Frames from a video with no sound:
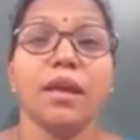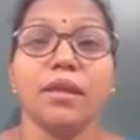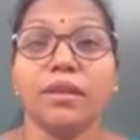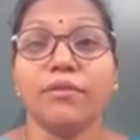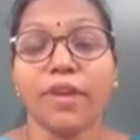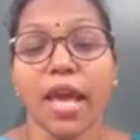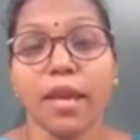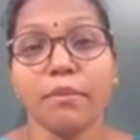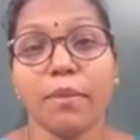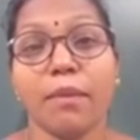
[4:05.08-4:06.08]
The
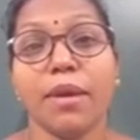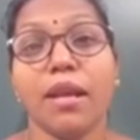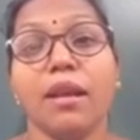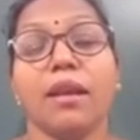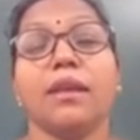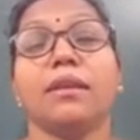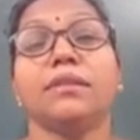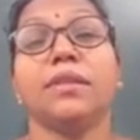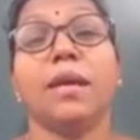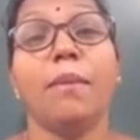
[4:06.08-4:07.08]
flying mammal,
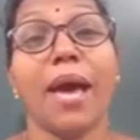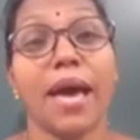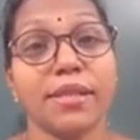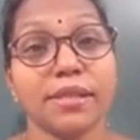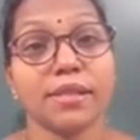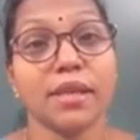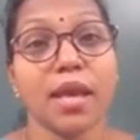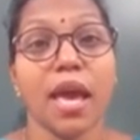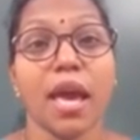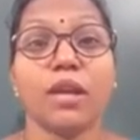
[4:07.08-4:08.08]
the bats
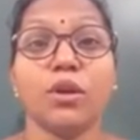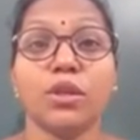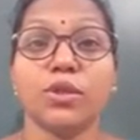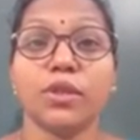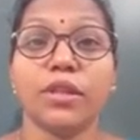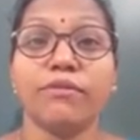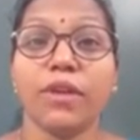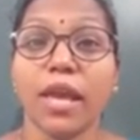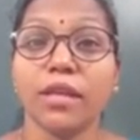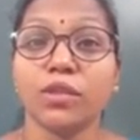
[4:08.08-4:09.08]
and also the
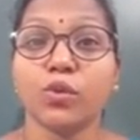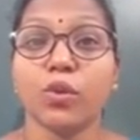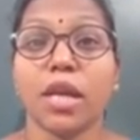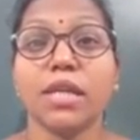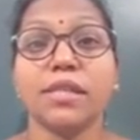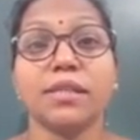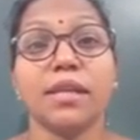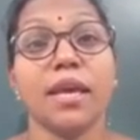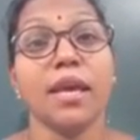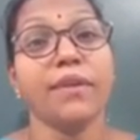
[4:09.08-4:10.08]
flying squirrels,
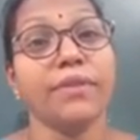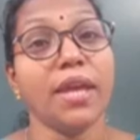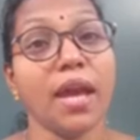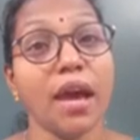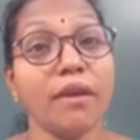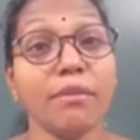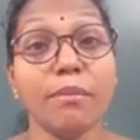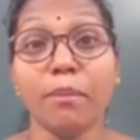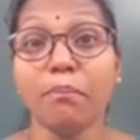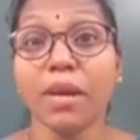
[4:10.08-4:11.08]
they have
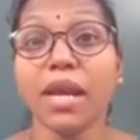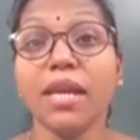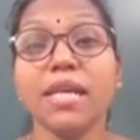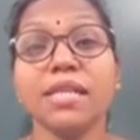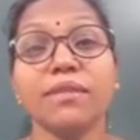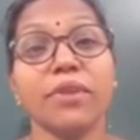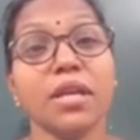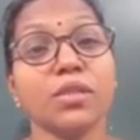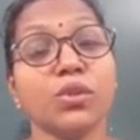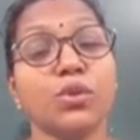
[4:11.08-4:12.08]
membranous
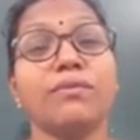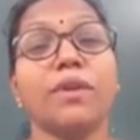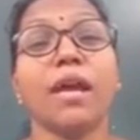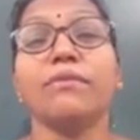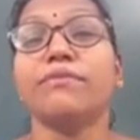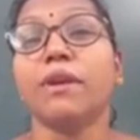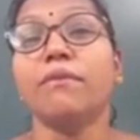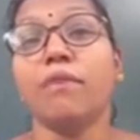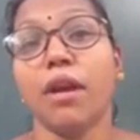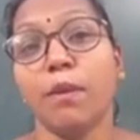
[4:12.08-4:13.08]
wings to fly
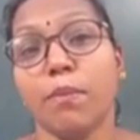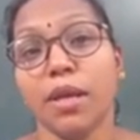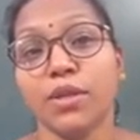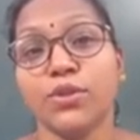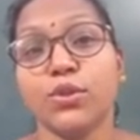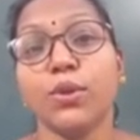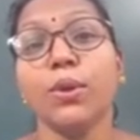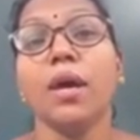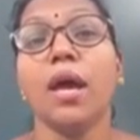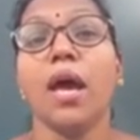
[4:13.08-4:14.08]
from one place
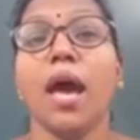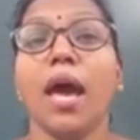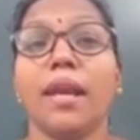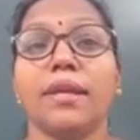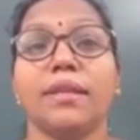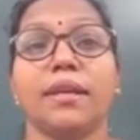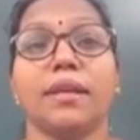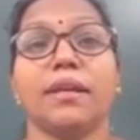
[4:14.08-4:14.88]
to another.